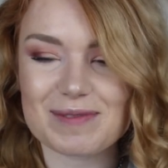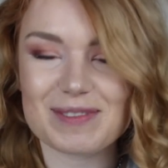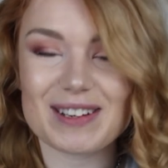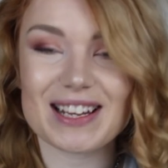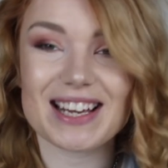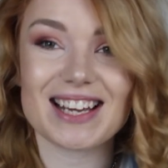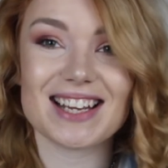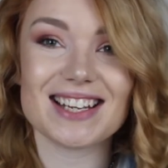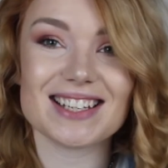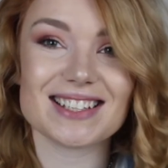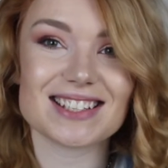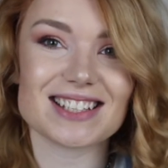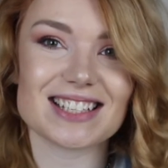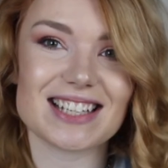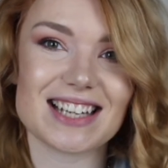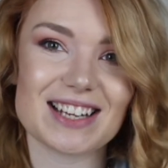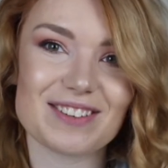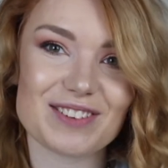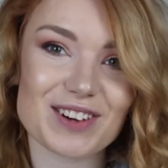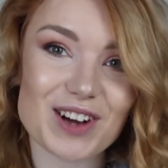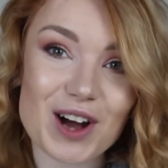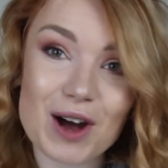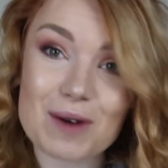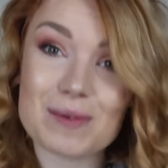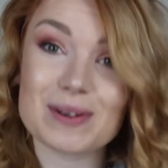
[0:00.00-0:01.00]
Please
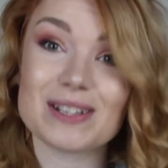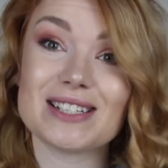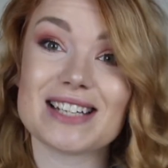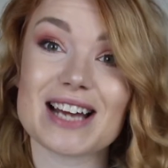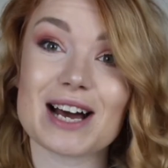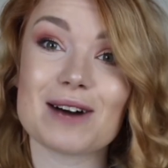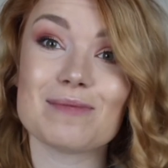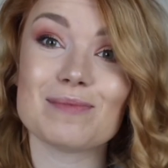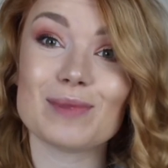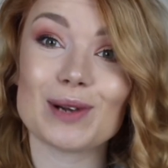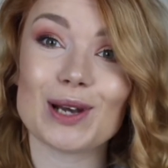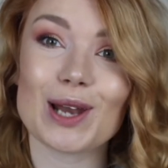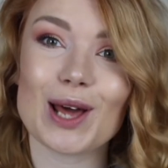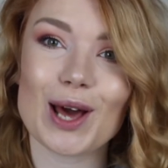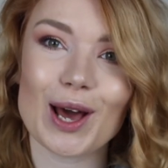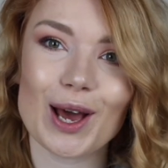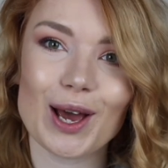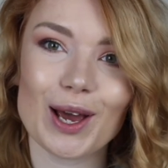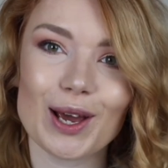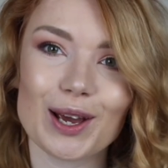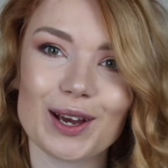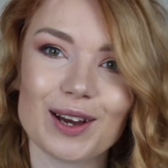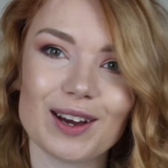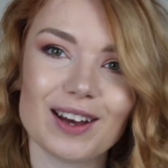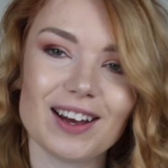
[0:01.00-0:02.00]
leave a comment down
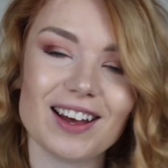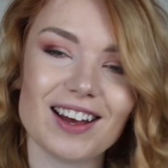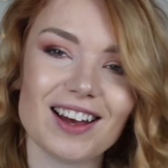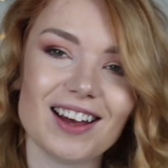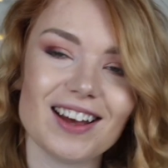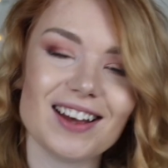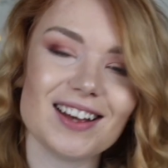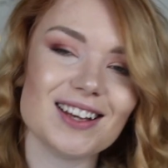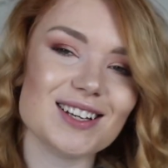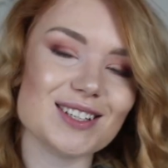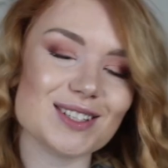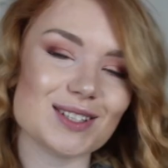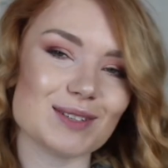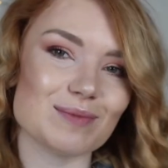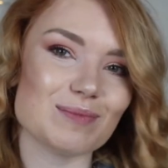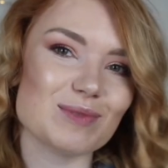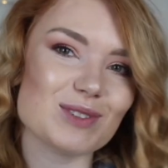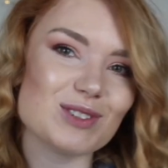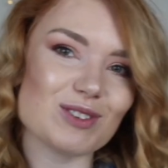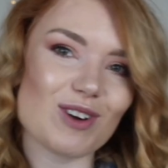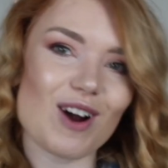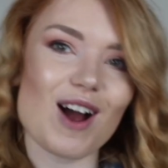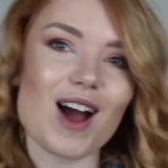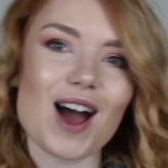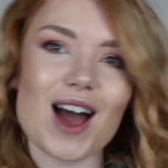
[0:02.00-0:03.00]
below,
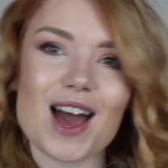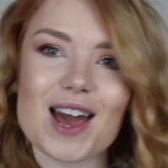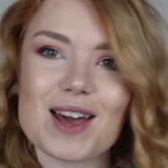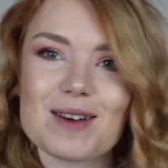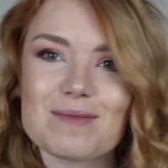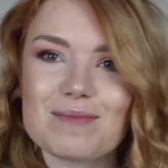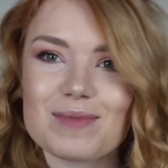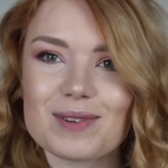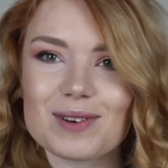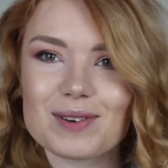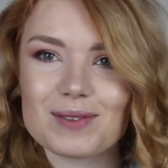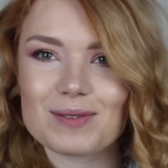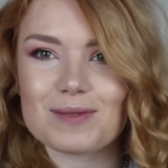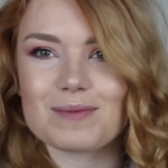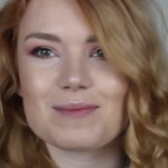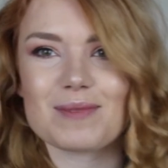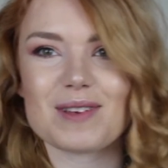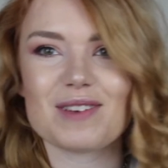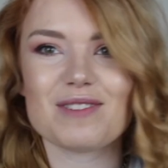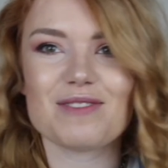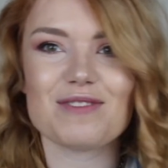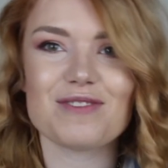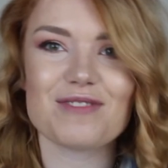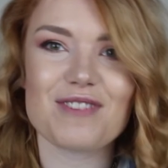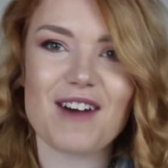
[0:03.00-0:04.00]
subscribe,
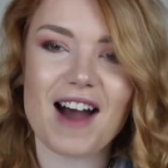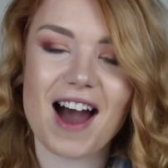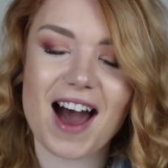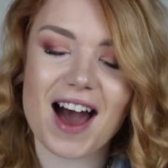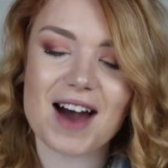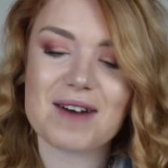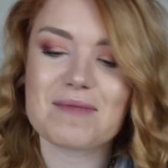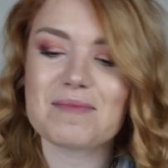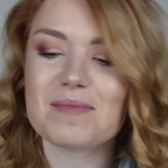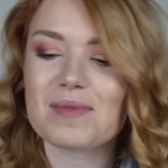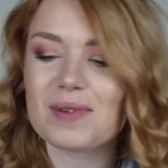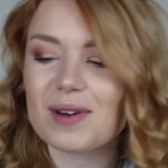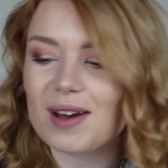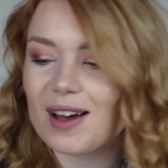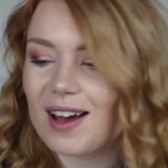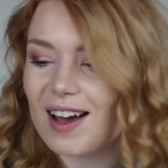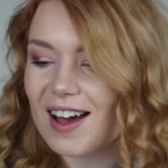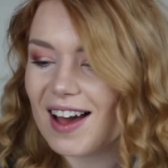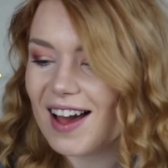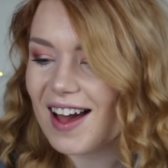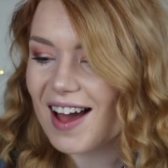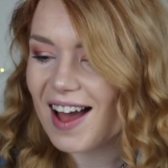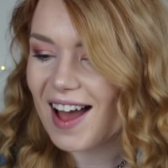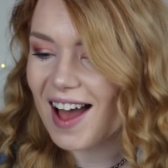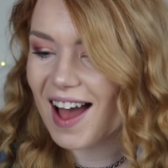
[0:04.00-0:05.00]
fab,
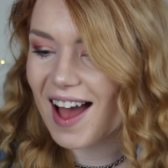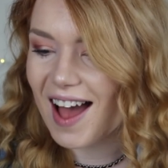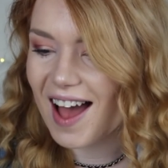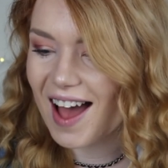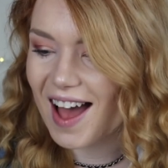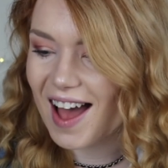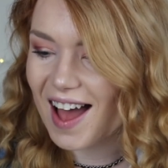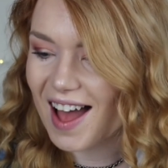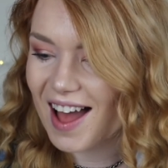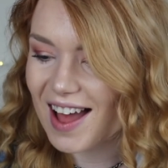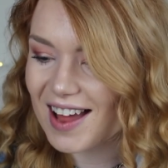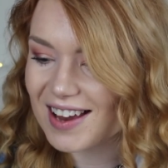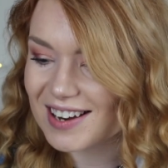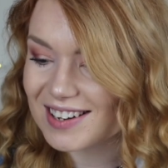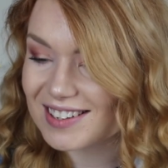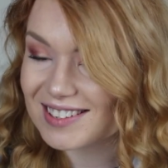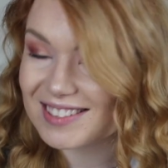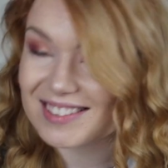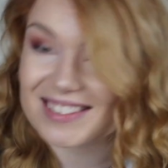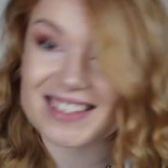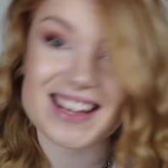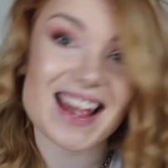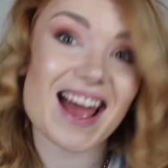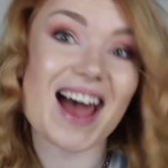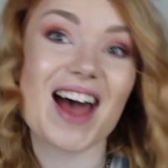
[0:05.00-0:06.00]
and
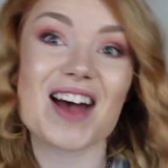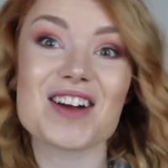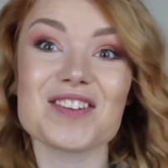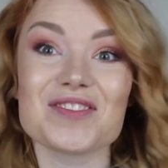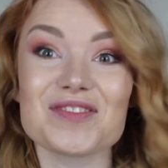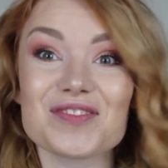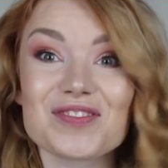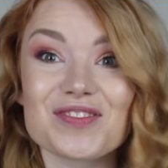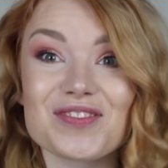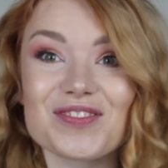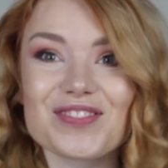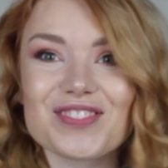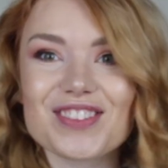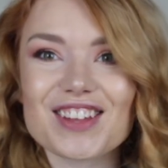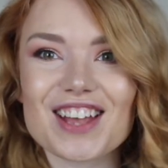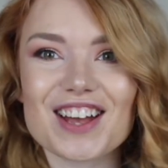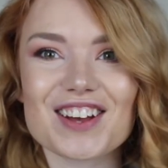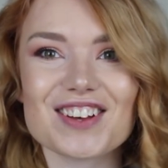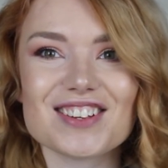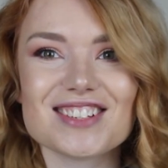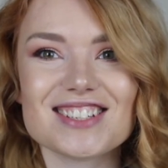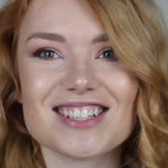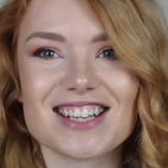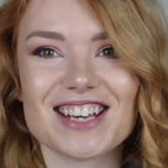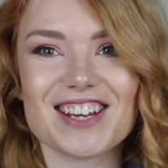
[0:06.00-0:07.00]
yeah,
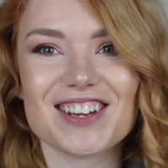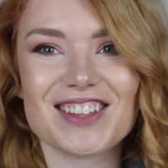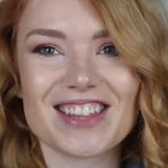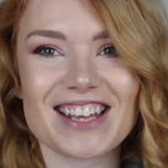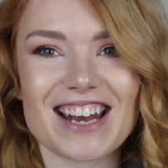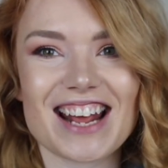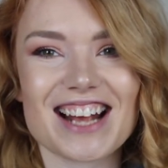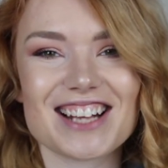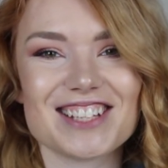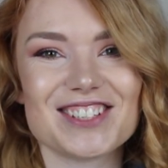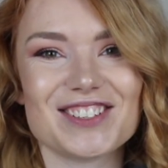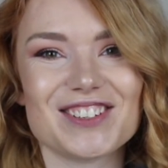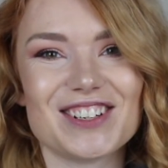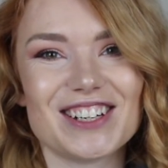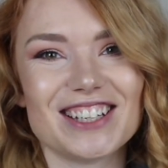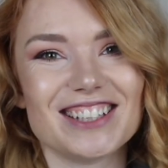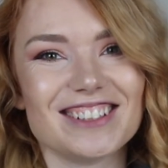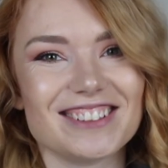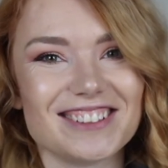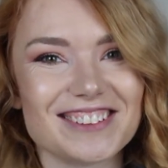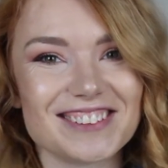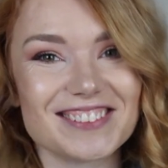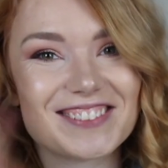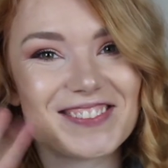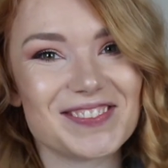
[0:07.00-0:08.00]
I'll see you in the next one.
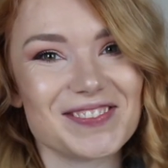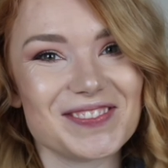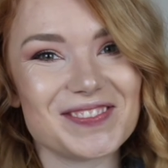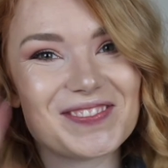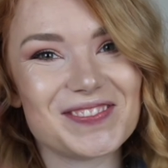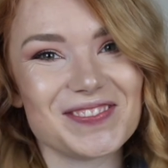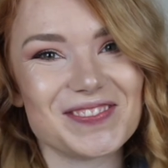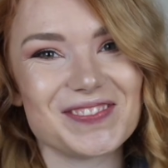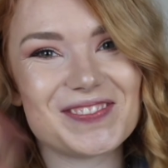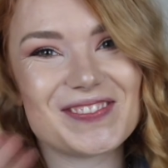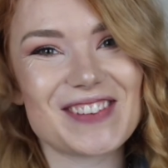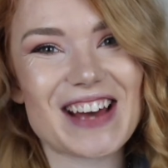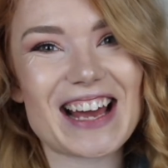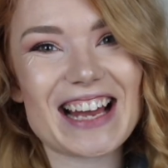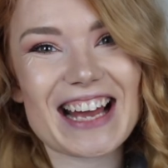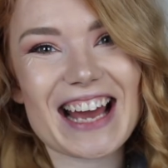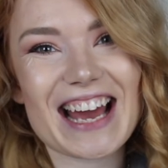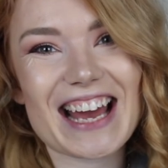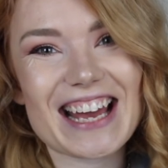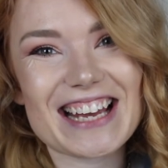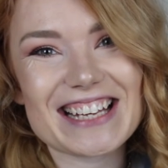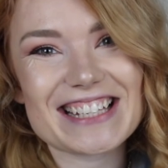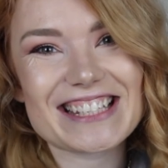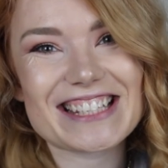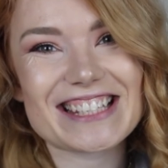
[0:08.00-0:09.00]
Bye
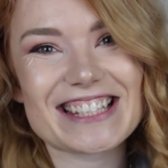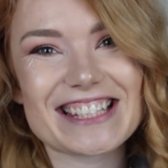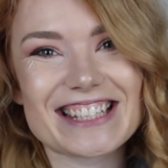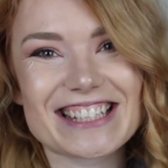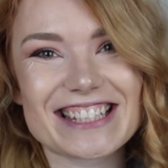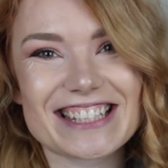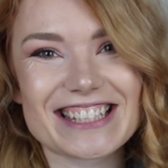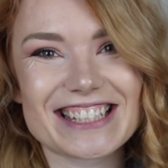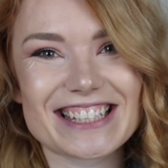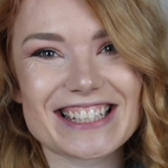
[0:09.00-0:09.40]
guys!